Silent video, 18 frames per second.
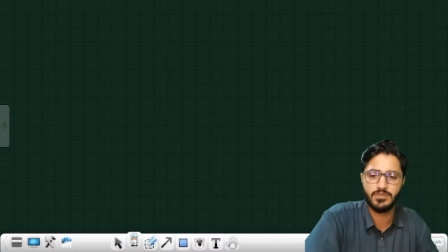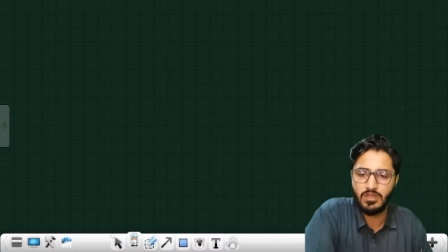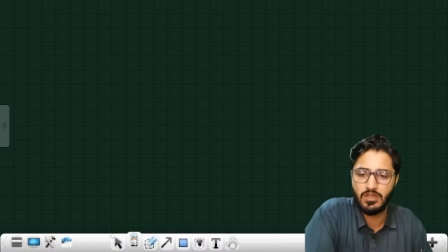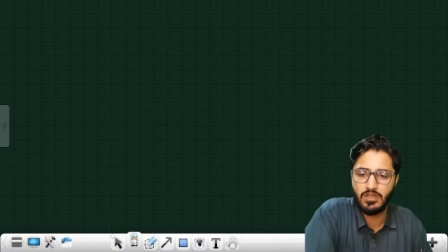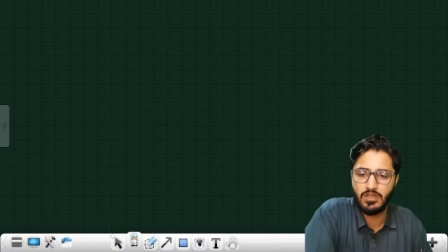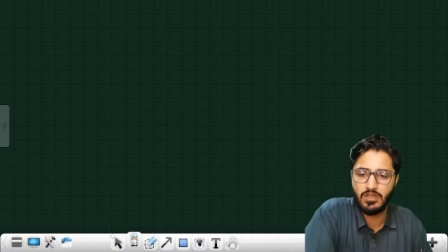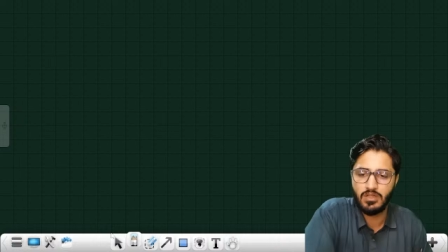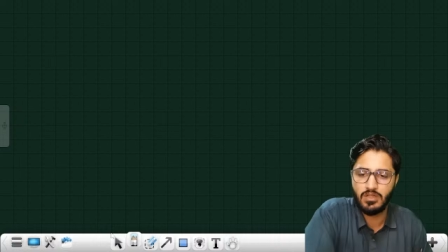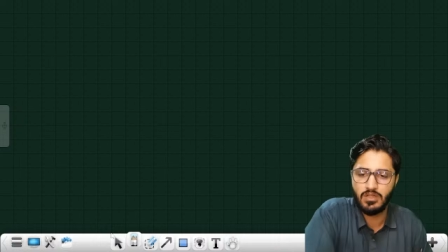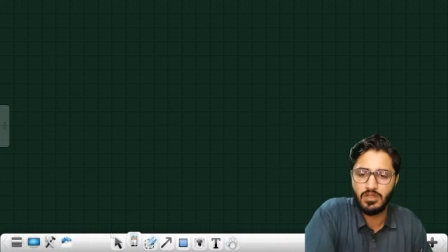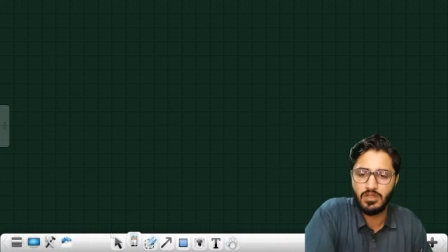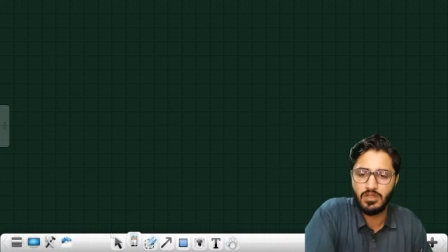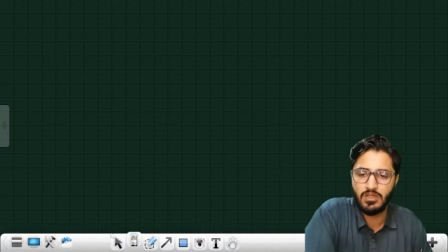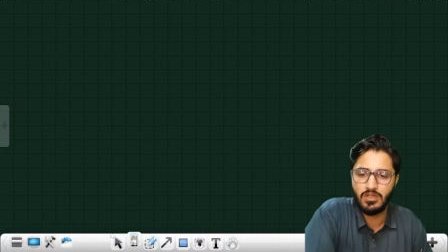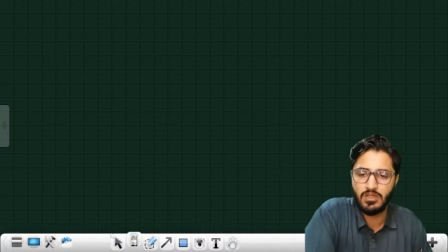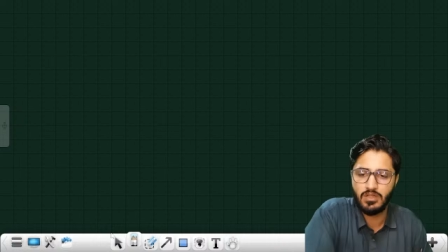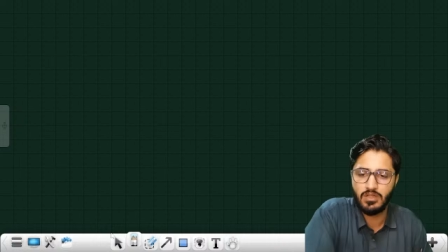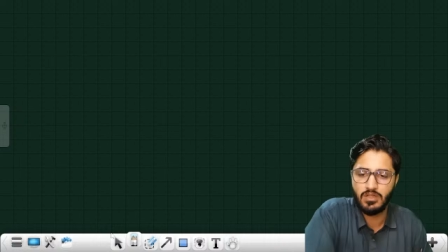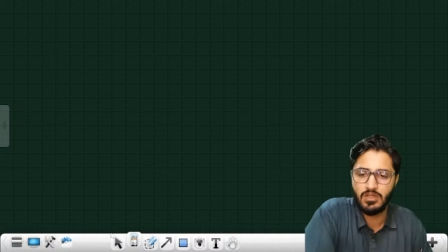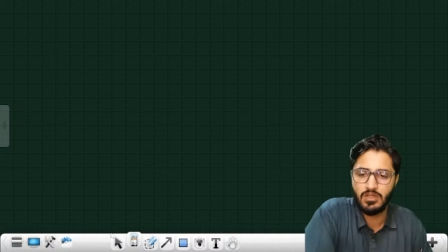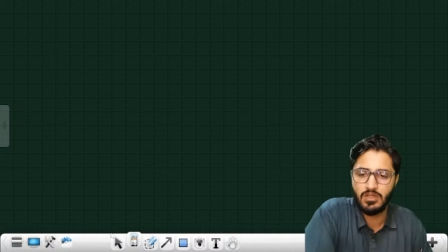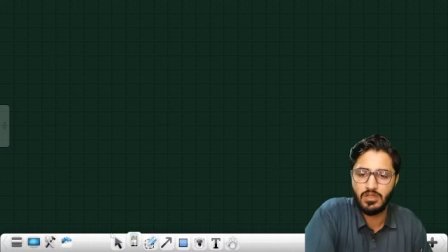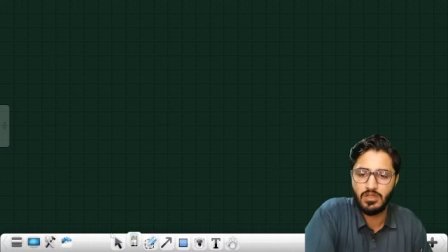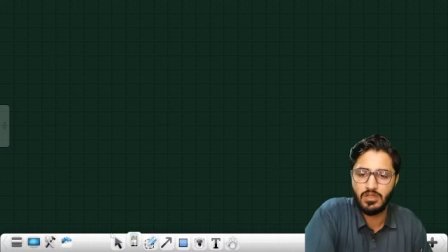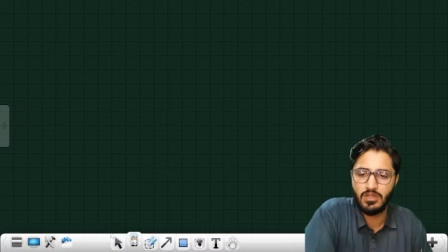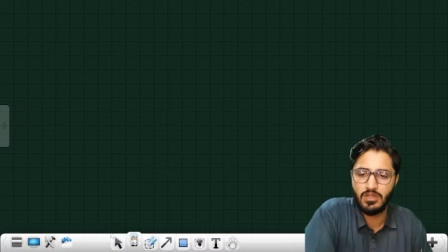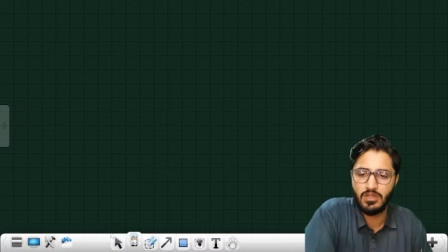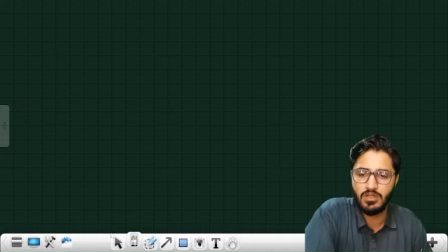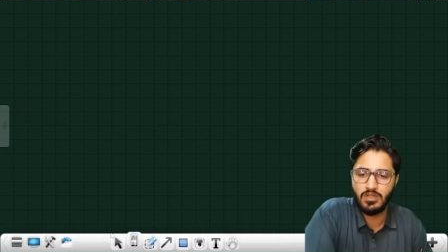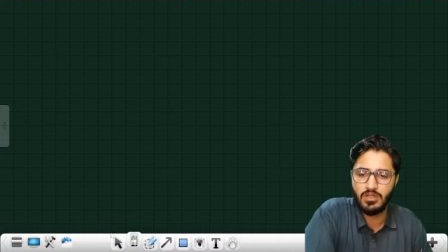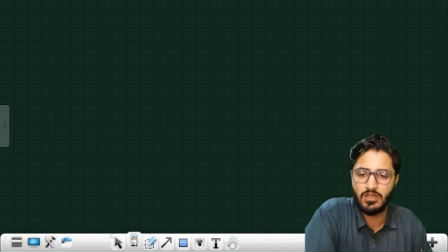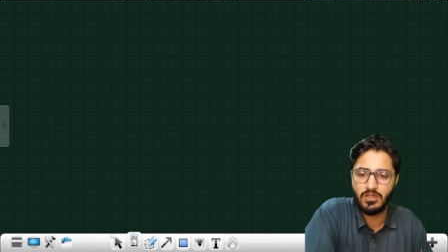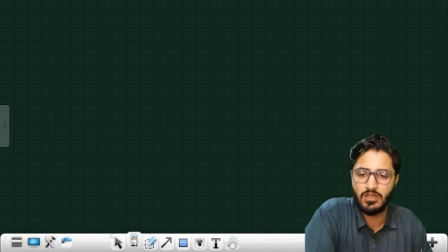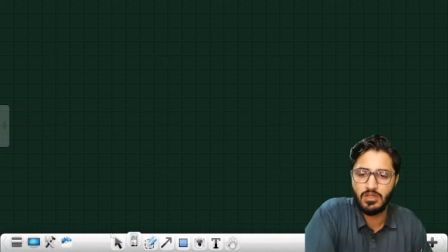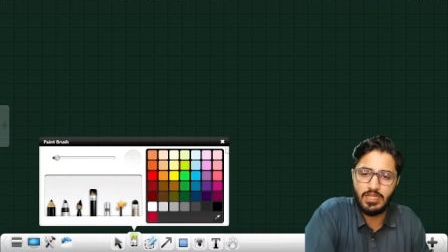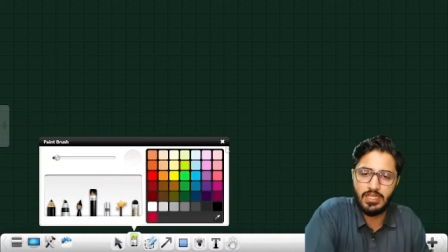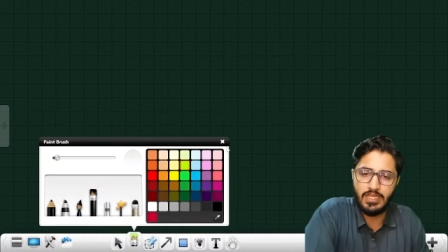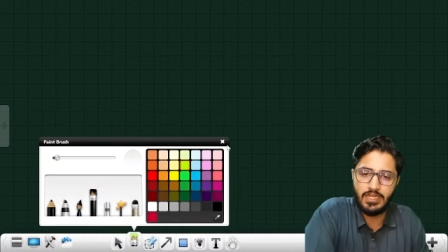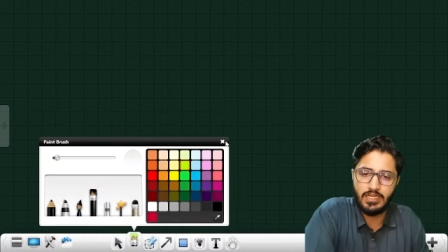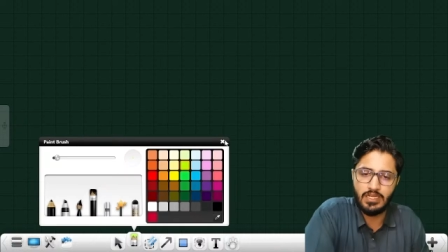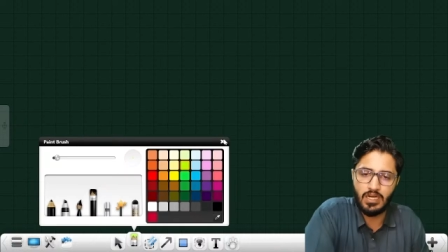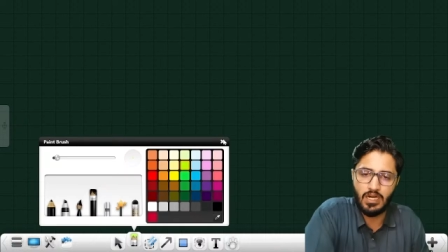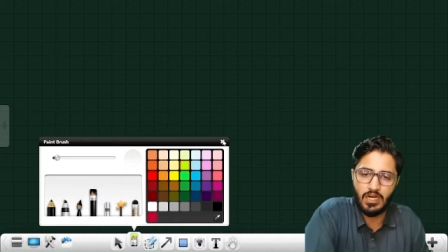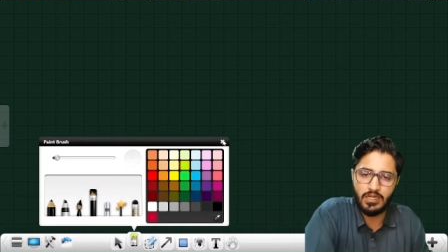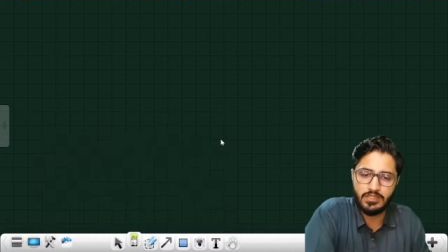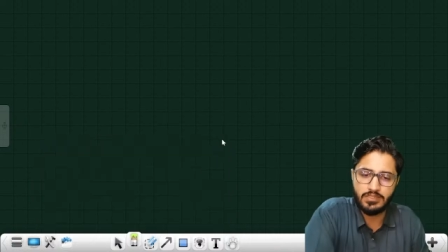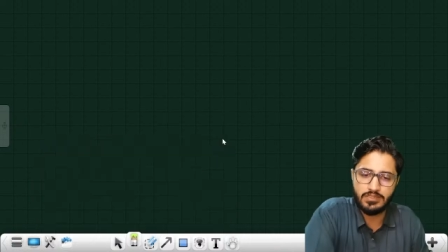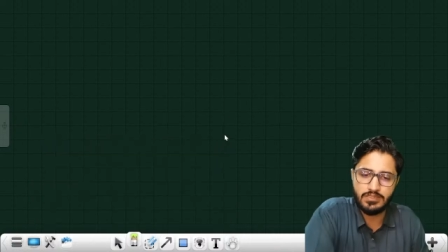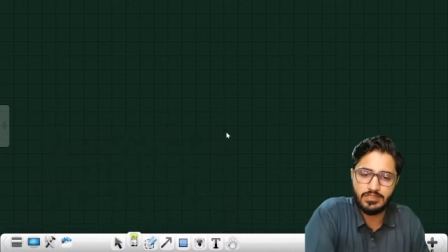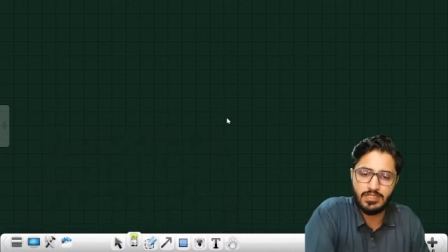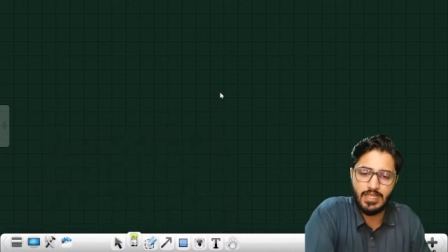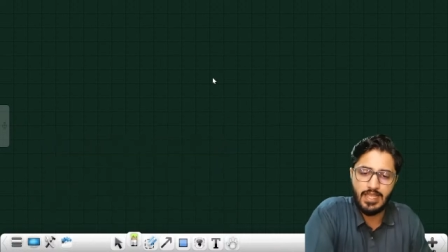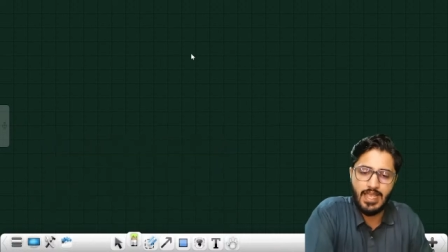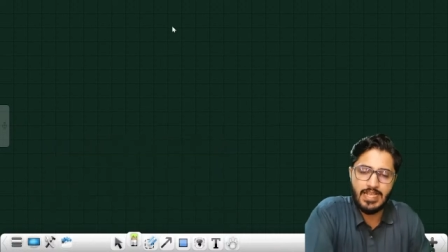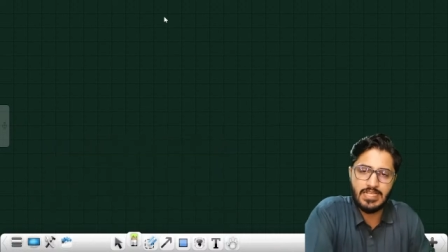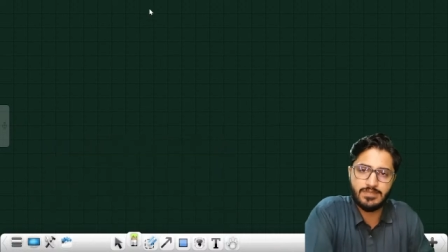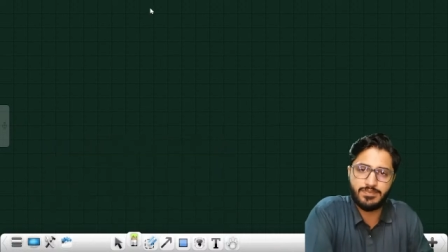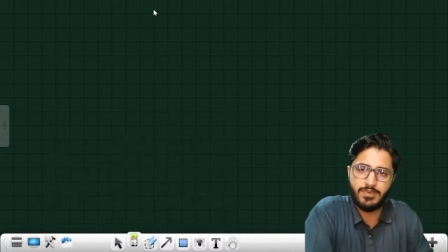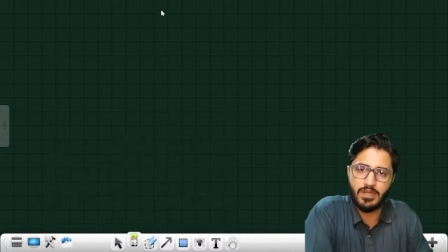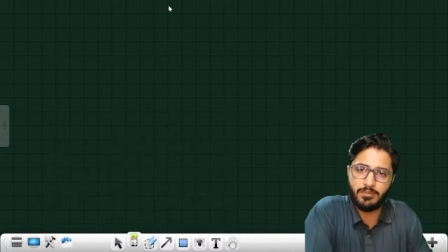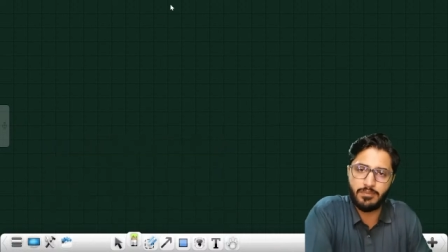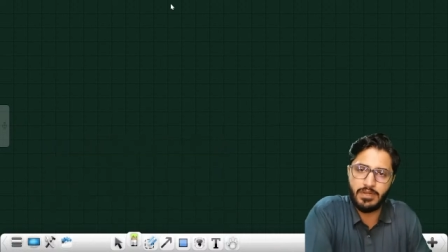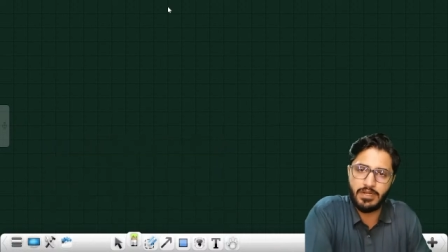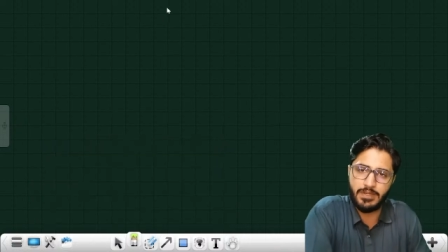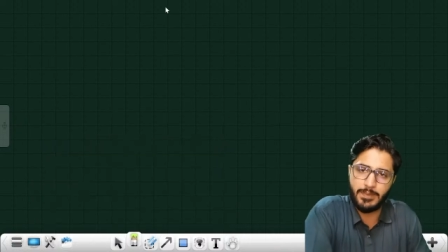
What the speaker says: I will write here Lennard's experiment.